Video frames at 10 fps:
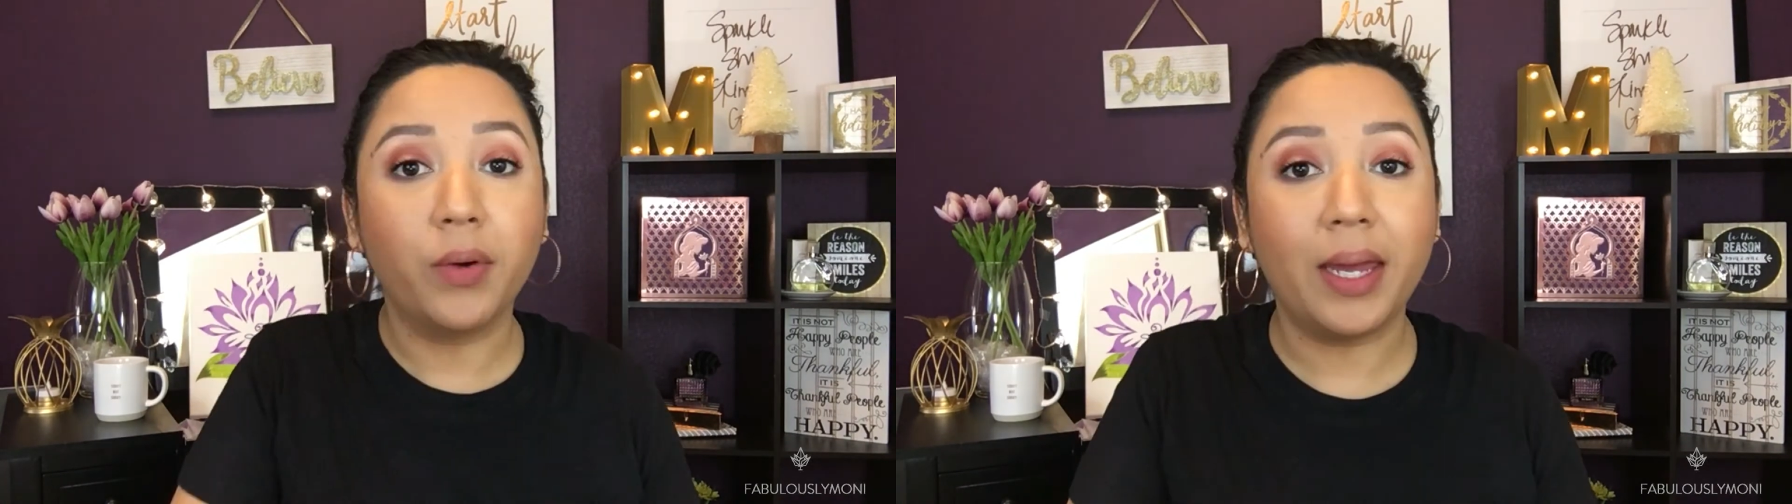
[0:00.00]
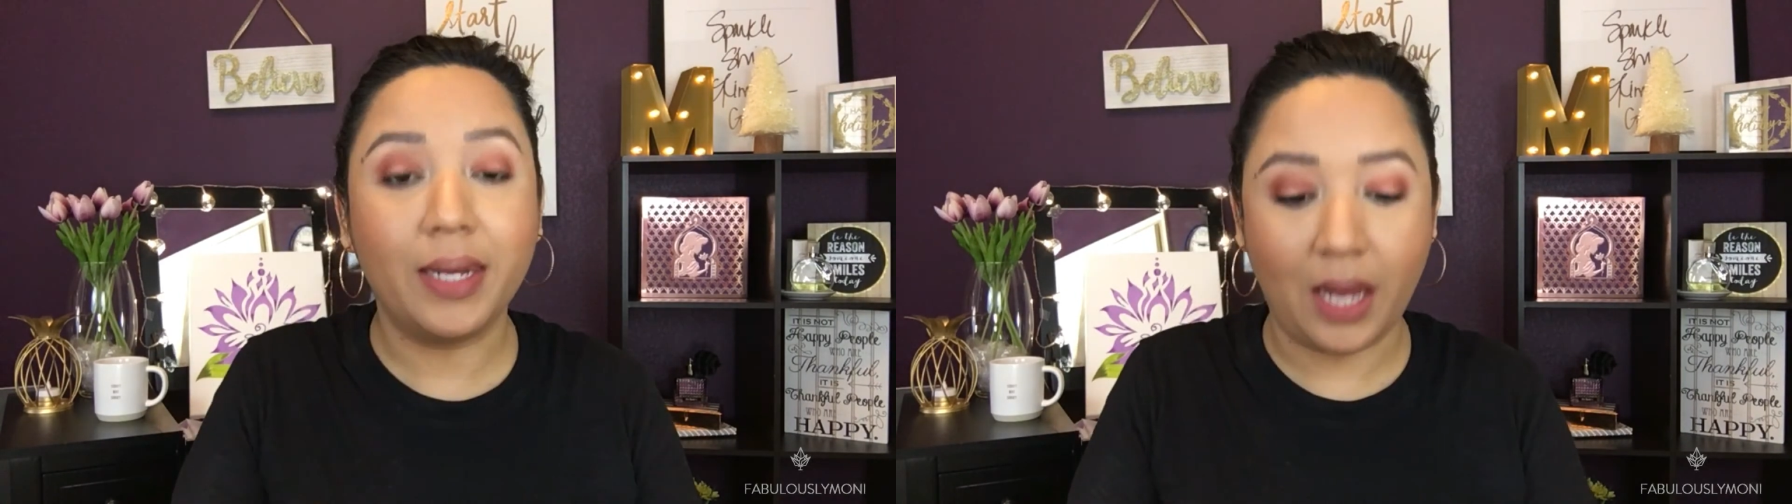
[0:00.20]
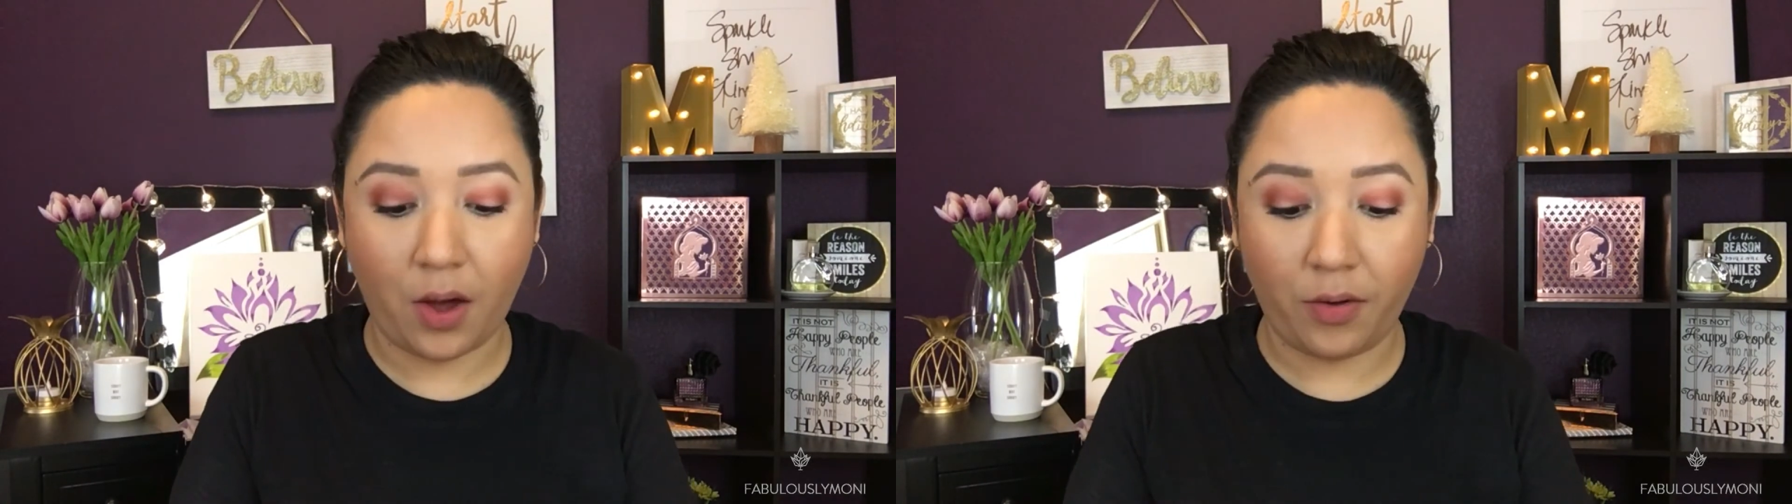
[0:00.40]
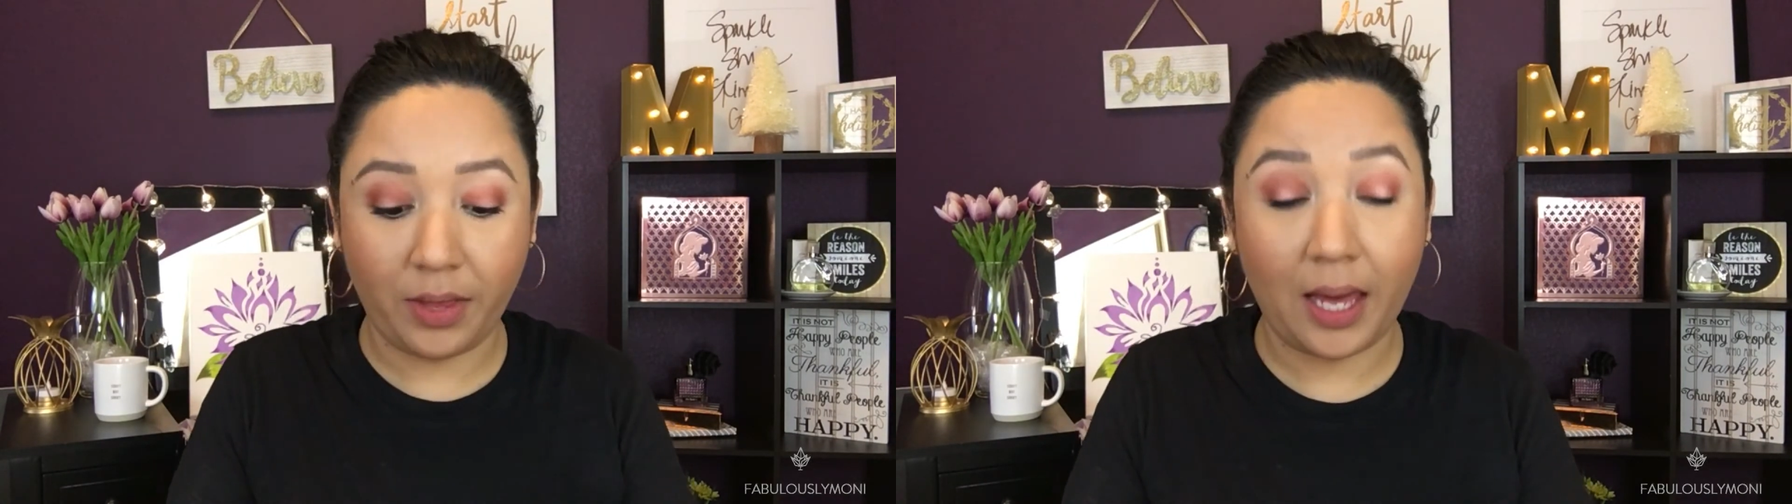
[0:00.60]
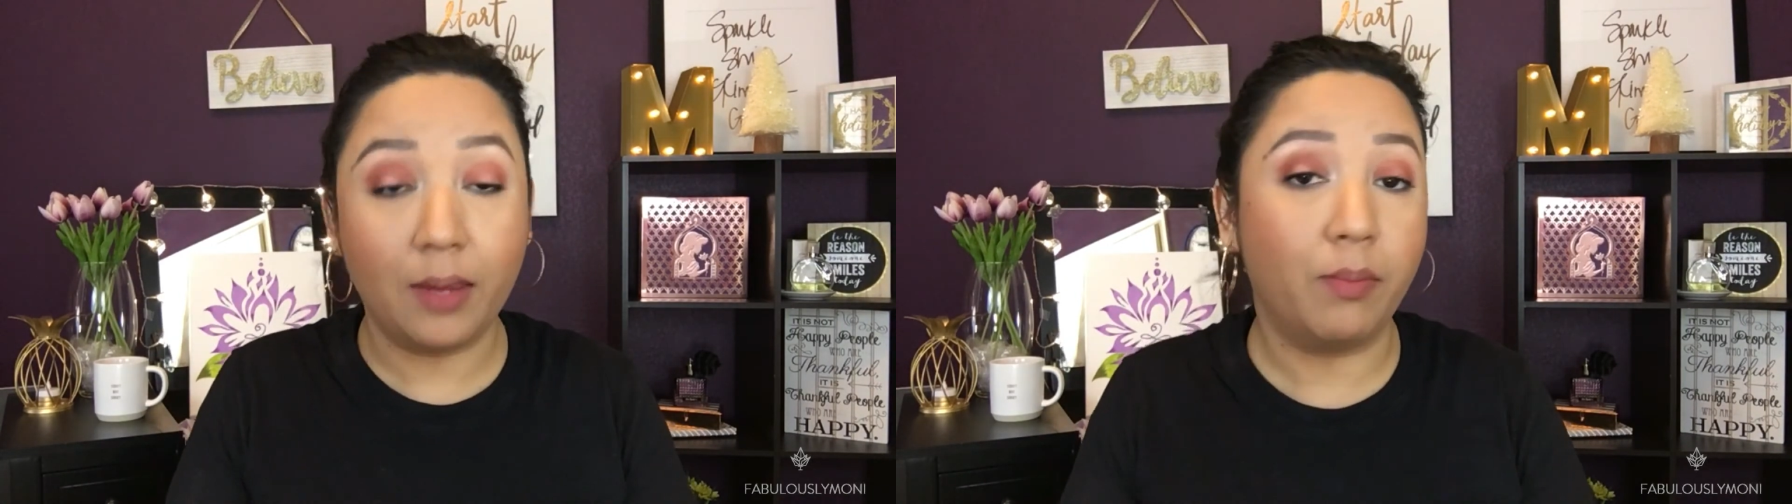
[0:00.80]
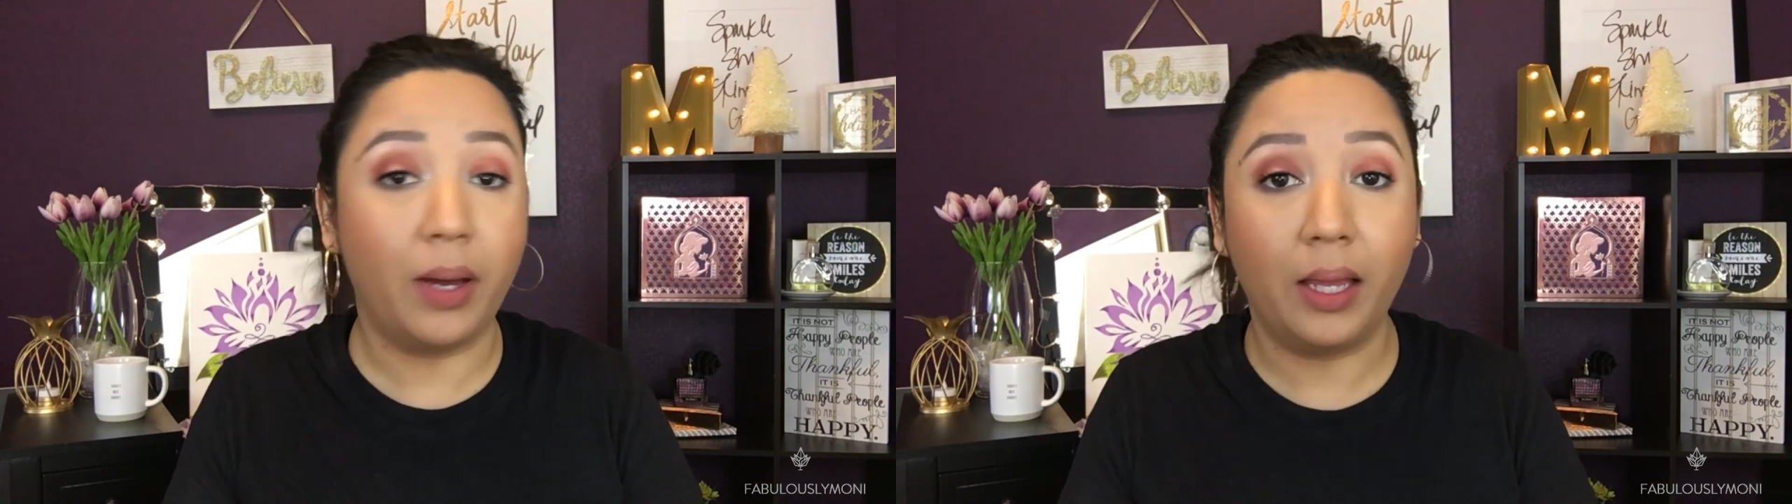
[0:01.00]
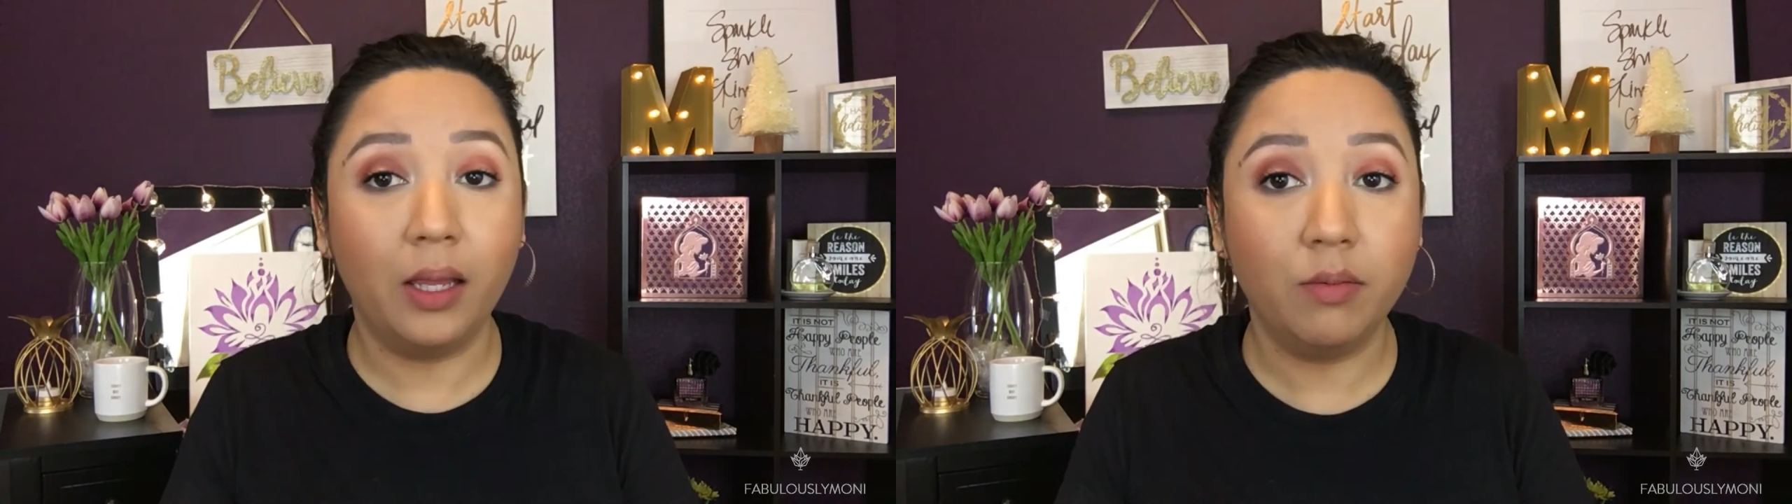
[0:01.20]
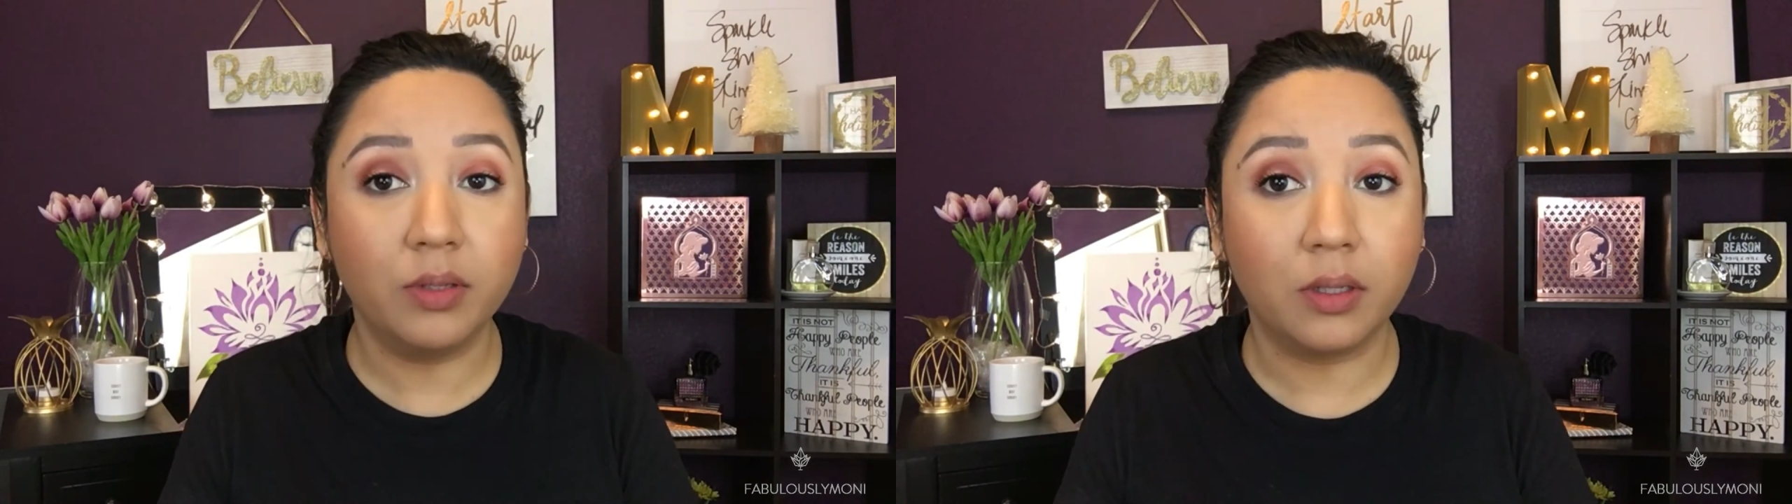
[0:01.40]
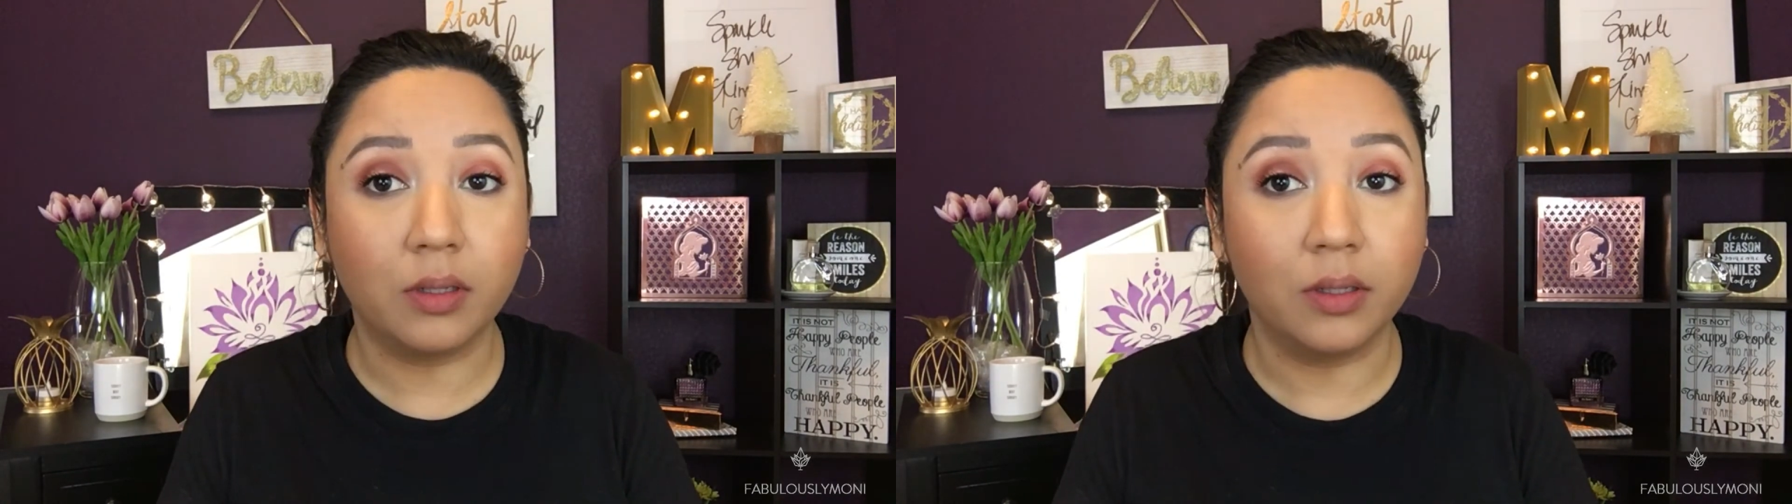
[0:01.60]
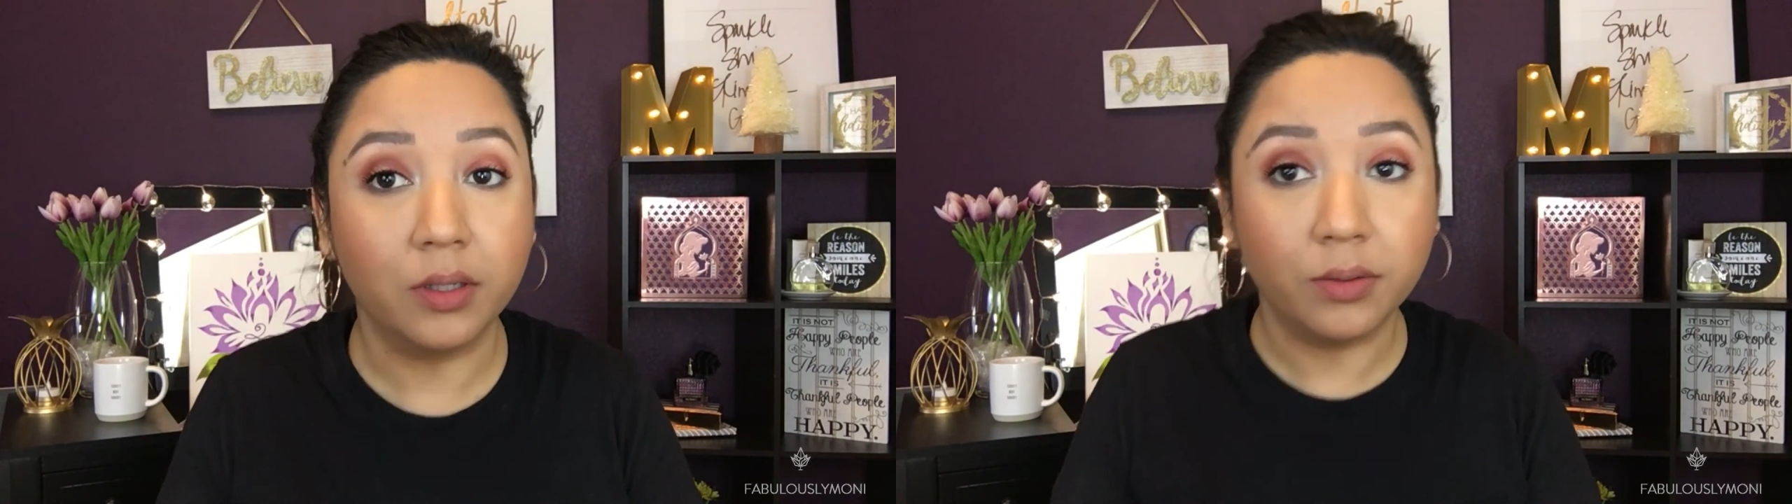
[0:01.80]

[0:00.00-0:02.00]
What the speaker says: Okay, now that my lips are